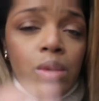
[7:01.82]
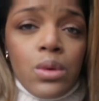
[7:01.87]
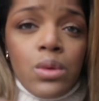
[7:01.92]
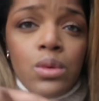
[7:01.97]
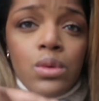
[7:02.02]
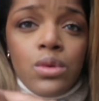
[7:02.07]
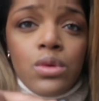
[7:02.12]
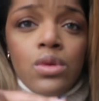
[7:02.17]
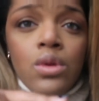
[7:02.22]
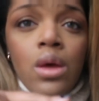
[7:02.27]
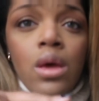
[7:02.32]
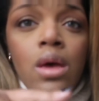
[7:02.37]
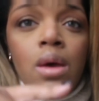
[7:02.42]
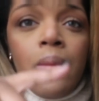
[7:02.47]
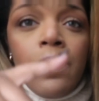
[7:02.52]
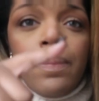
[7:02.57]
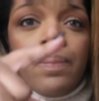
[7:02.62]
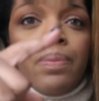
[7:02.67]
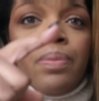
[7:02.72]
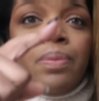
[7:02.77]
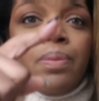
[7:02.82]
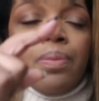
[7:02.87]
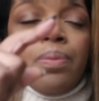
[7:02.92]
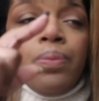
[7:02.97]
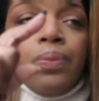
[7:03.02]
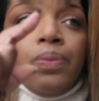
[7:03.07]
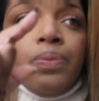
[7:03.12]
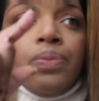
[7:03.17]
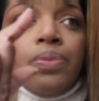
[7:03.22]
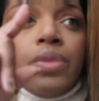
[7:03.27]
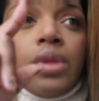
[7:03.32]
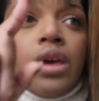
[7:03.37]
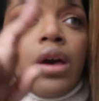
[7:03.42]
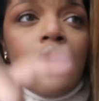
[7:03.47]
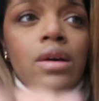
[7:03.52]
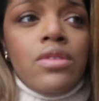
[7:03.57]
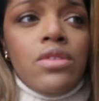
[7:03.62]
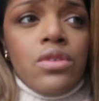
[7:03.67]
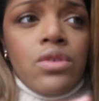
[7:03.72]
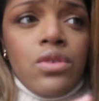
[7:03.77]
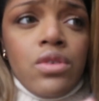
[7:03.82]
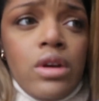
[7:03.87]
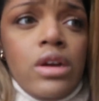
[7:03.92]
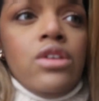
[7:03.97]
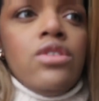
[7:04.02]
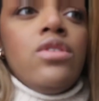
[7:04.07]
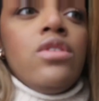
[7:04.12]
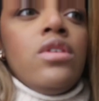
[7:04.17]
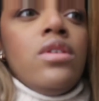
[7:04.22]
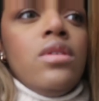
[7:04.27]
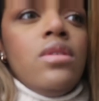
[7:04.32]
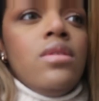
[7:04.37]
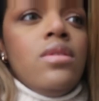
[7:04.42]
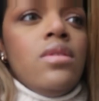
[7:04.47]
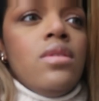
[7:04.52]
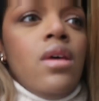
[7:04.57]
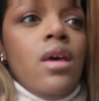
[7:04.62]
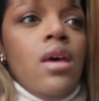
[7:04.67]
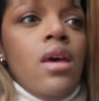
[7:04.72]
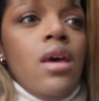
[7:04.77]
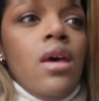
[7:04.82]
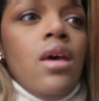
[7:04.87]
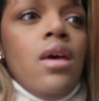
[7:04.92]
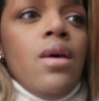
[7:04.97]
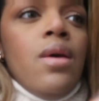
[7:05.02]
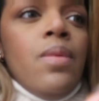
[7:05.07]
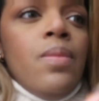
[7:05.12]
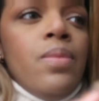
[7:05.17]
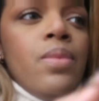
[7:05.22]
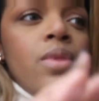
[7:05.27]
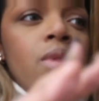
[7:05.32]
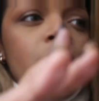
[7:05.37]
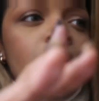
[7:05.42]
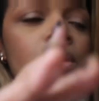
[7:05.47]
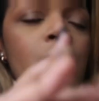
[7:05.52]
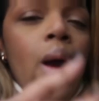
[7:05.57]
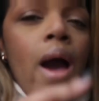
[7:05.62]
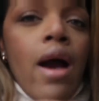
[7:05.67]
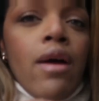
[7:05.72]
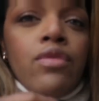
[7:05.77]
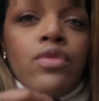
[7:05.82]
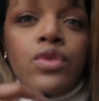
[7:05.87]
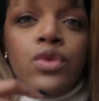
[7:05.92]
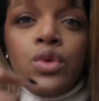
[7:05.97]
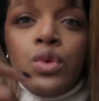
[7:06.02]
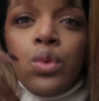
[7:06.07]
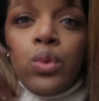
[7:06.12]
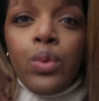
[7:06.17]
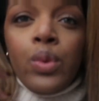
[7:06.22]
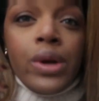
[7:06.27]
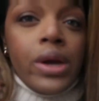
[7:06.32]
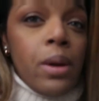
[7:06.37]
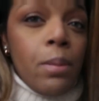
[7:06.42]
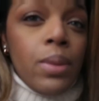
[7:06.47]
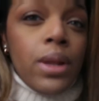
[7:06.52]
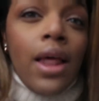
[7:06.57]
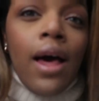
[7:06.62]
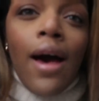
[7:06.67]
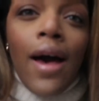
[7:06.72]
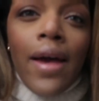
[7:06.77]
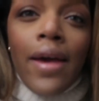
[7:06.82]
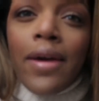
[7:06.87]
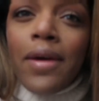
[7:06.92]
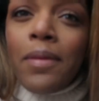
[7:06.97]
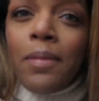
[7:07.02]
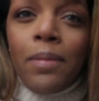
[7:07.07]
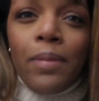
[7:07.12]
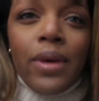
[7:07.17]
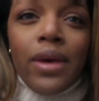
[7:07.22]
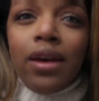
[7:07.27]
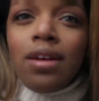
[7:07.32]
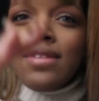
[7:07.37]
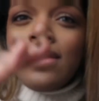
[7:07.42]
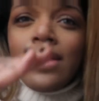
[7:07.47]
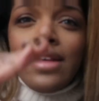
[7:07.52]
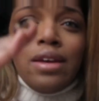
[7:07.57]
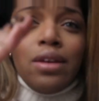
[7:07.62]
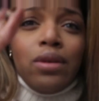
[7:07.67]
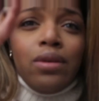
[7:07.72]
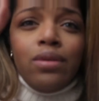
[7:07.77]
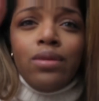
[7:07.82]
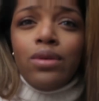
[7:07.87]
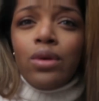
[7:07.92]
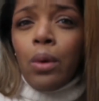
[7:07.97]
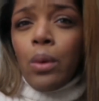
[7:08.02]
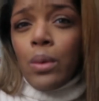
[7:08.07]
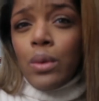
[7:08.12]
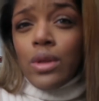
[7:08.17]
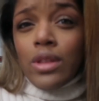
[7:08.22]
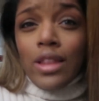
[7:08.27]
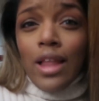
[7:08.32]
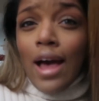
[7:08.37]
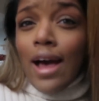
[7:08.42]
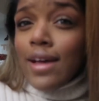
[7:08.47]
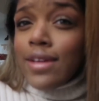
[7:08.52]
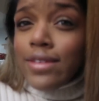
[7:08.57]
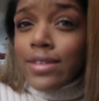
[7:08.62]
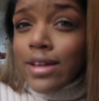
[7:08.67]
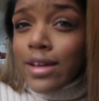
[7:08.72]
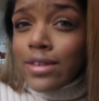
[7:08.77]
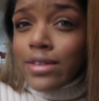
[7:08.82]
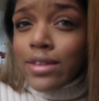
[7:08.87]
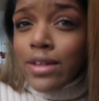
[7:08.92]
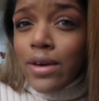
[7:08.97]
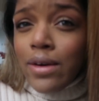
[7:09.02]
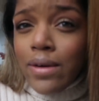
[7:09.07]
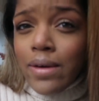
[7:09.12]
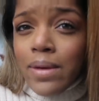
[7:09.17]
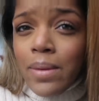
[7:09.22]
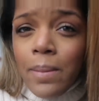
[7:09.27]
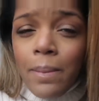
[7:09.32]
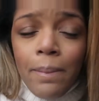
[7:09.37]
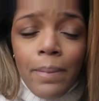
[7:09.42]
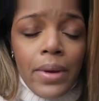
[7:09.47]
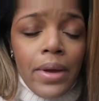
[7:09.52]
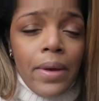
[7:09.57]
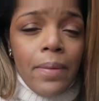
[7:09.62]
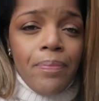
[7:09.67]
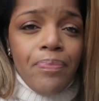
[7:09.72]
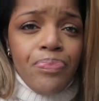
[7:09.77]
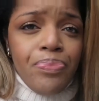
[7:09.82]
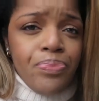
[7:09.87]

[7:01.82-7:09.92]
those concentrations you have to reapply because they don't last as long. But